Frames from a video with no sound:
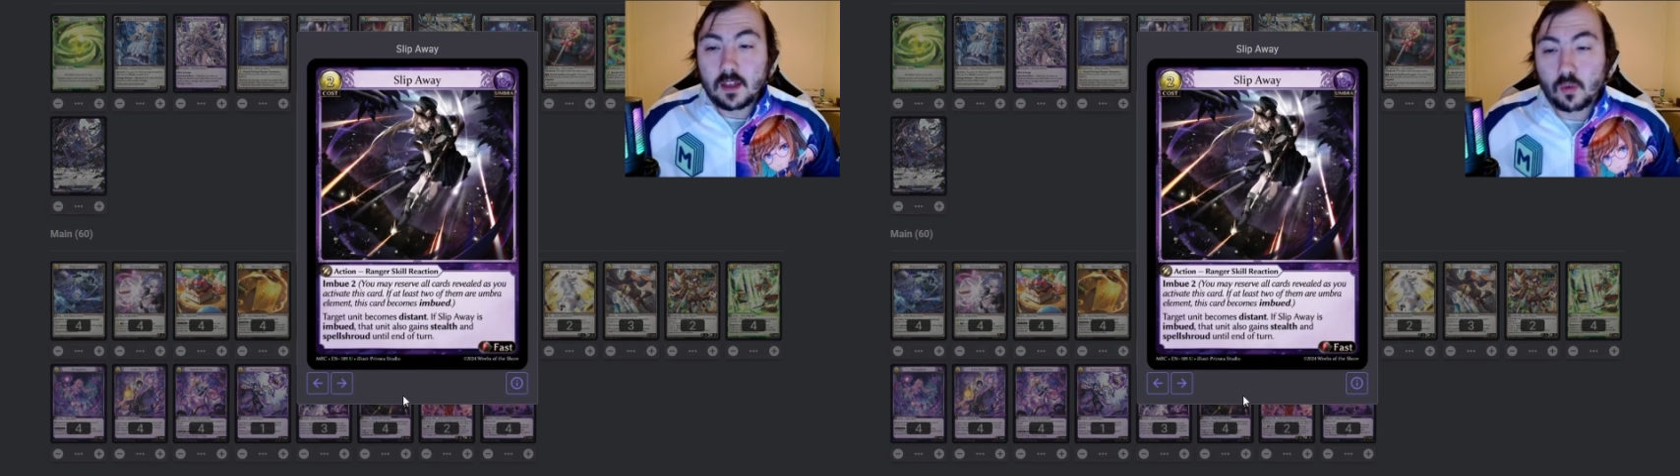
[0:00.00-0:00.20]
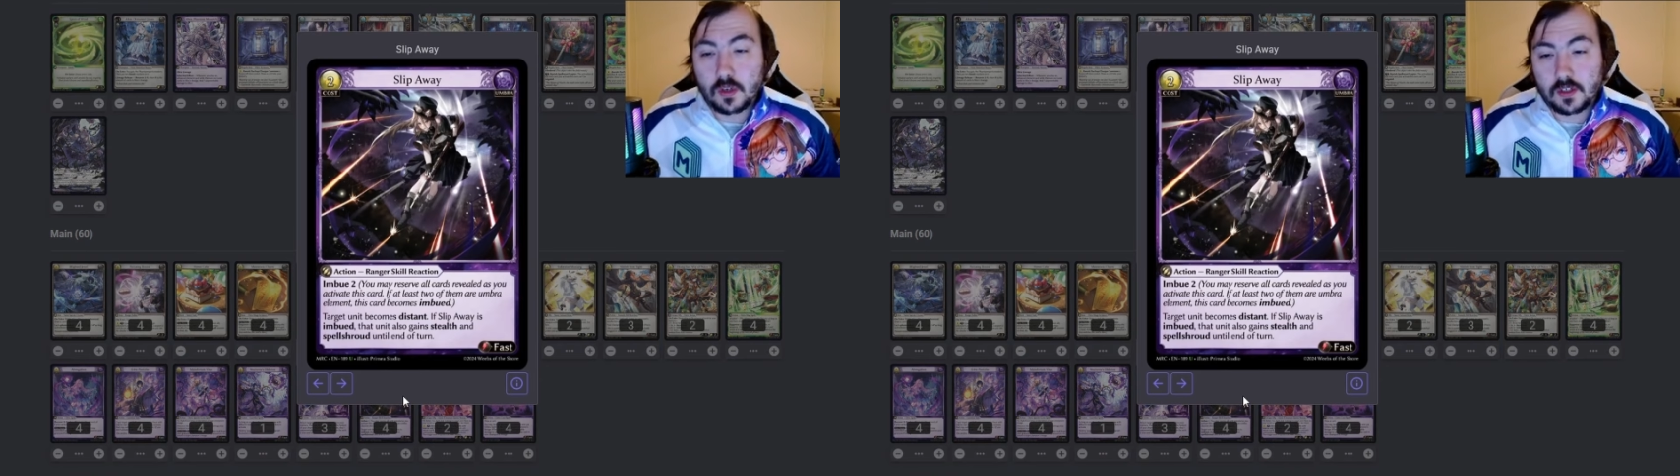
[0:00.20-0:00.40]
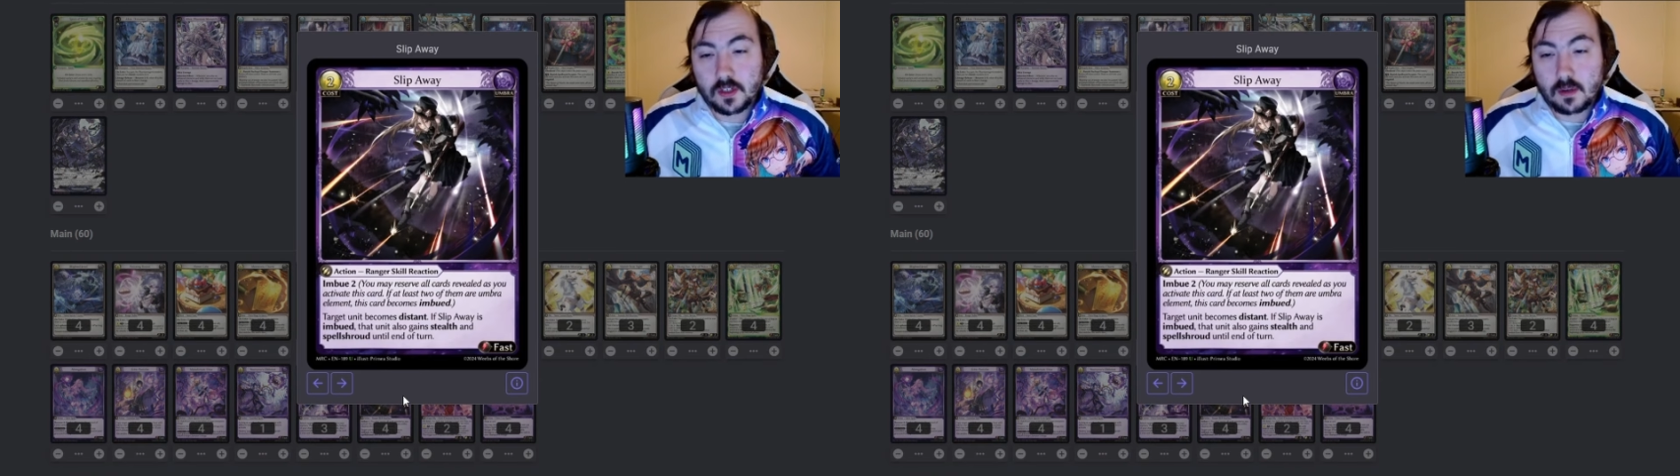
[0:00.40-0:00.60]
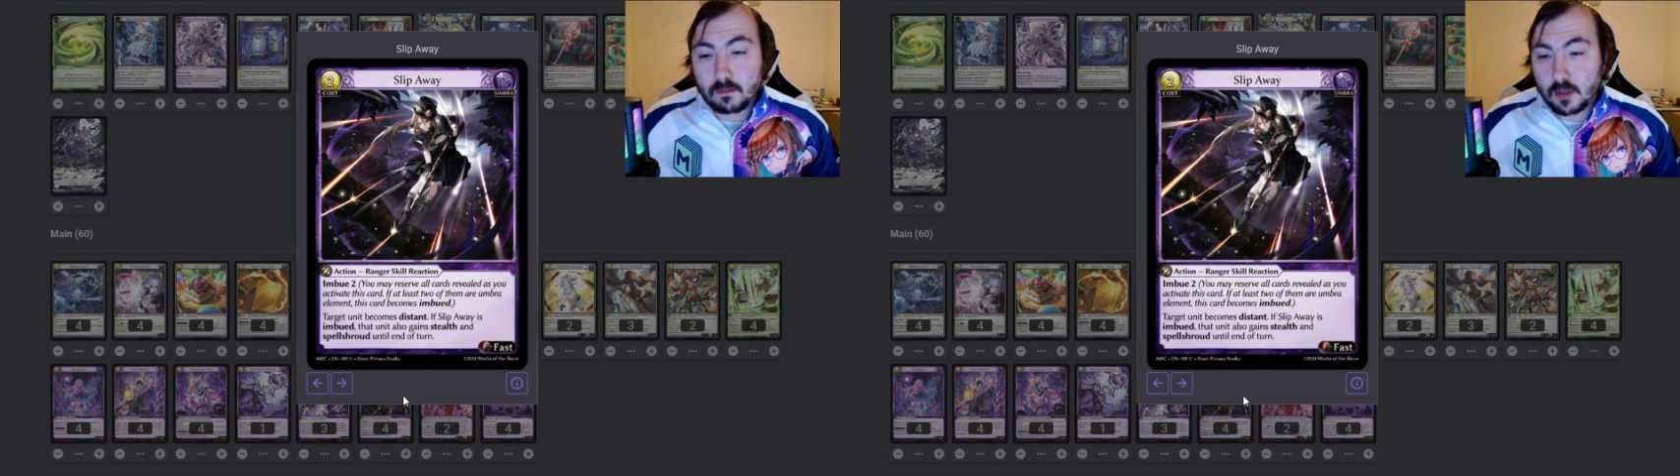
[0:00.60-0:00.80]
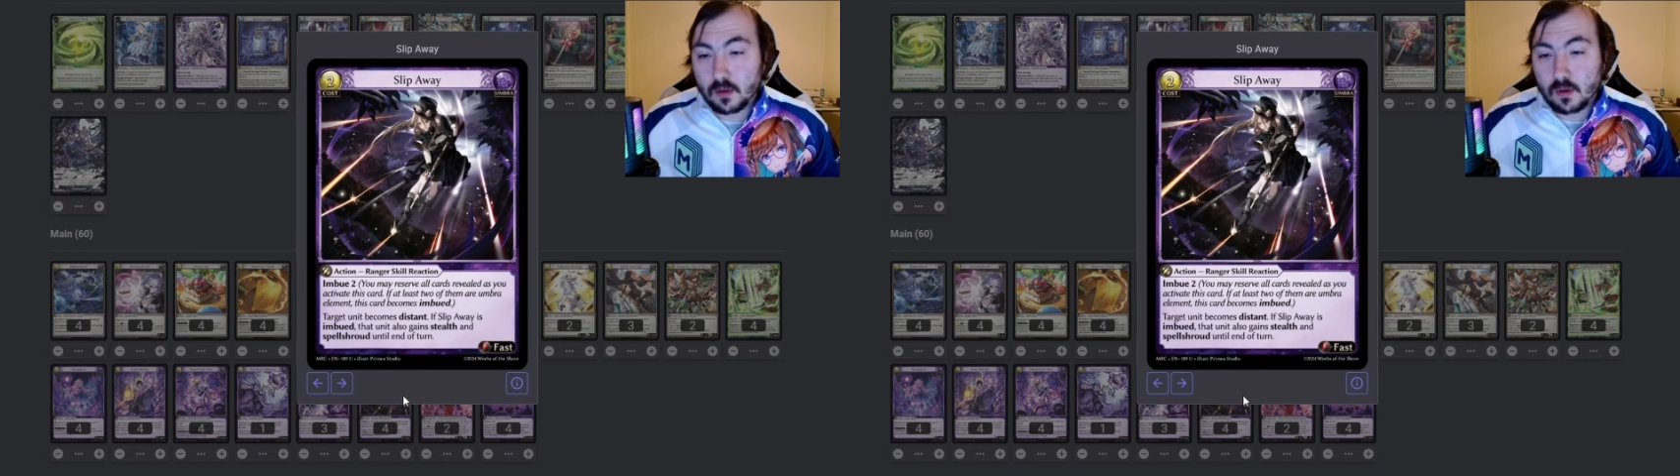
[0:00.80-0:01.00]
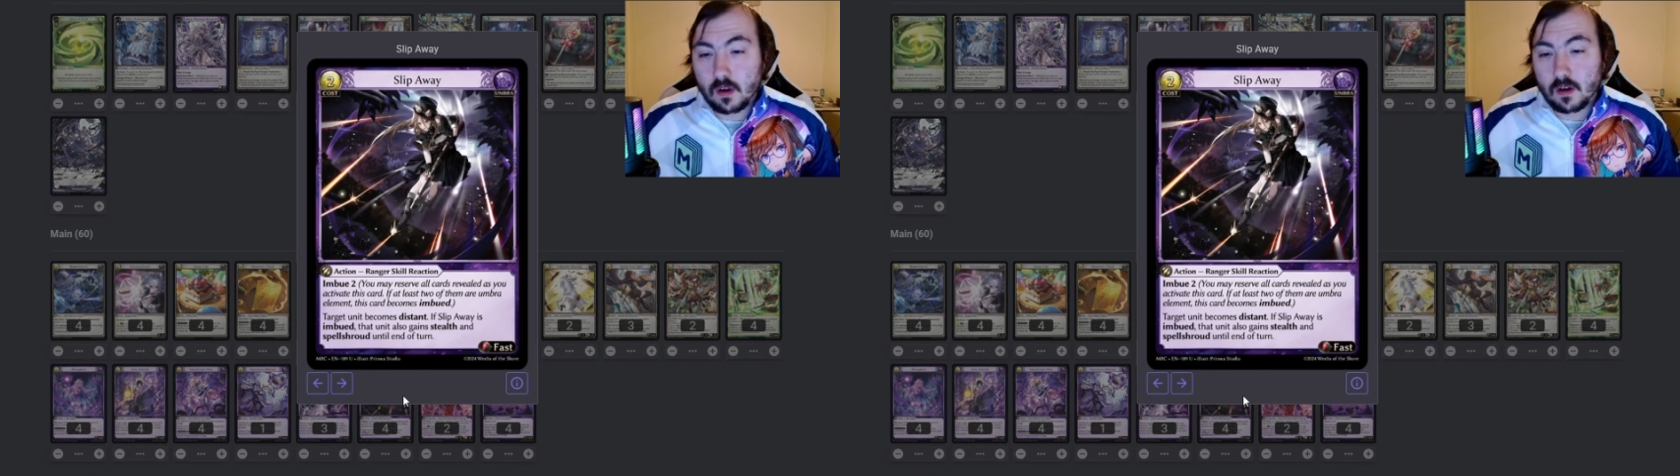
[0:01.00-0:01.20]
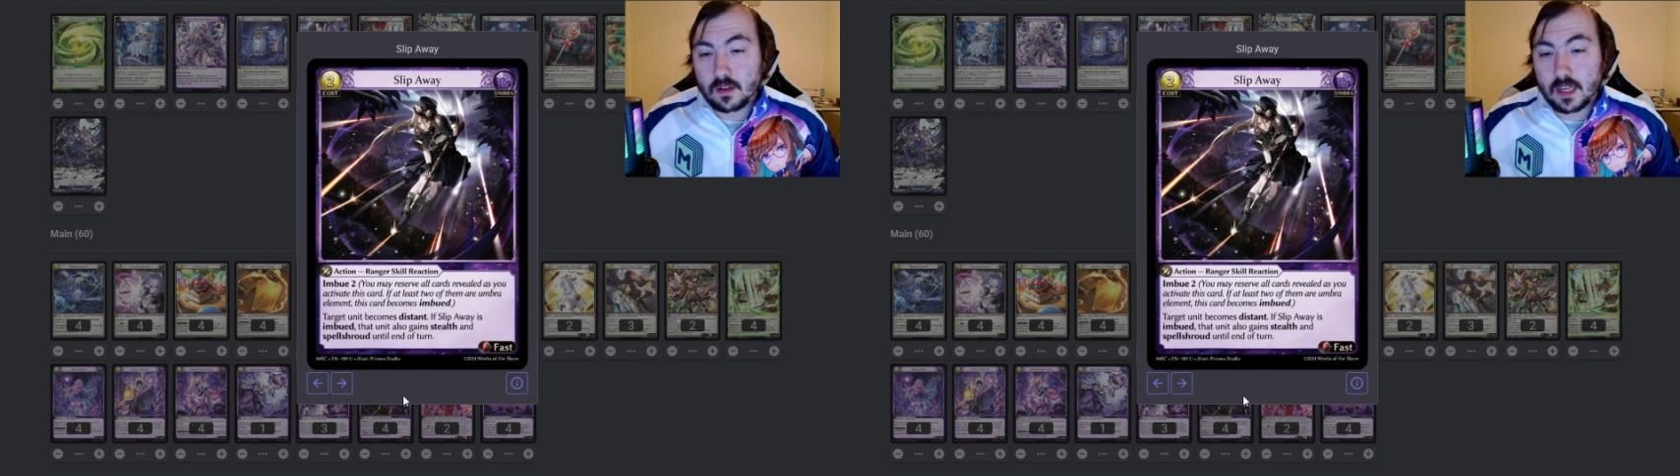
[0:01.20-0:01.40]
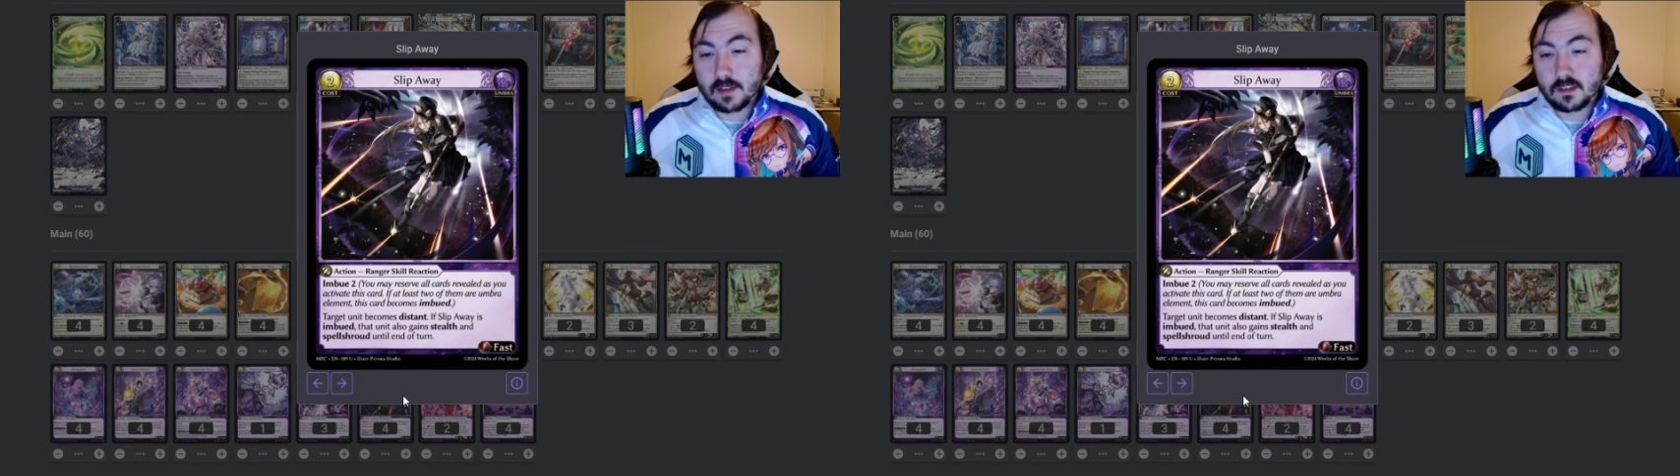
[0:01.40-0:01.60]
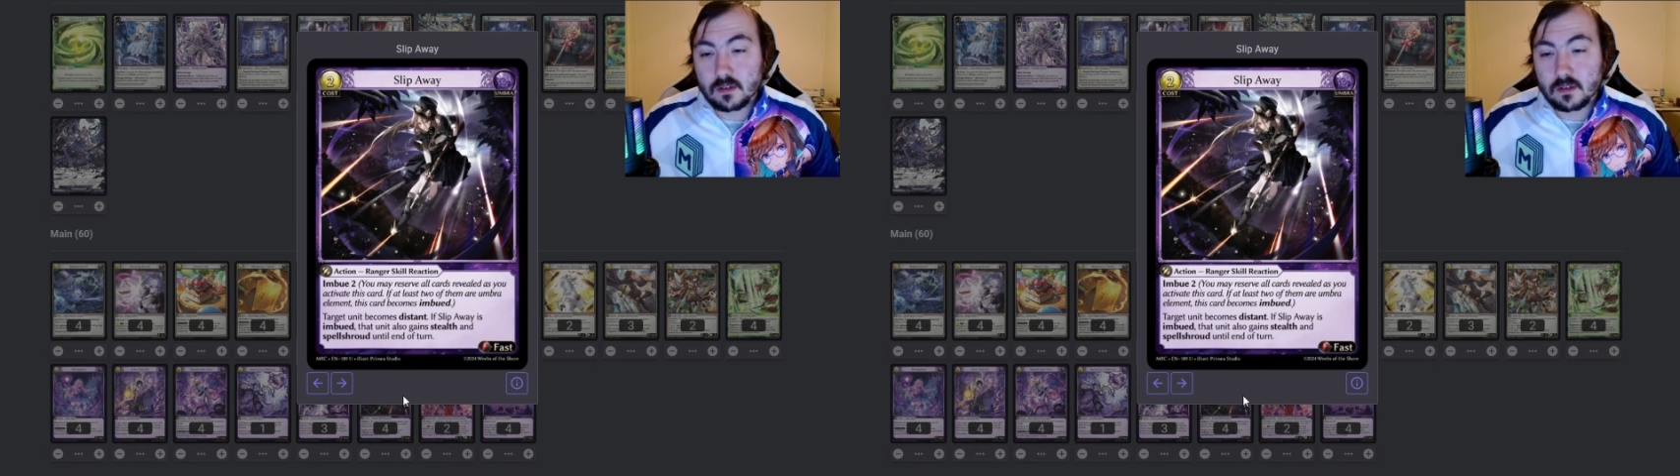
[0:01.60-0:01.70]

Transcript: which is an imbue card that gives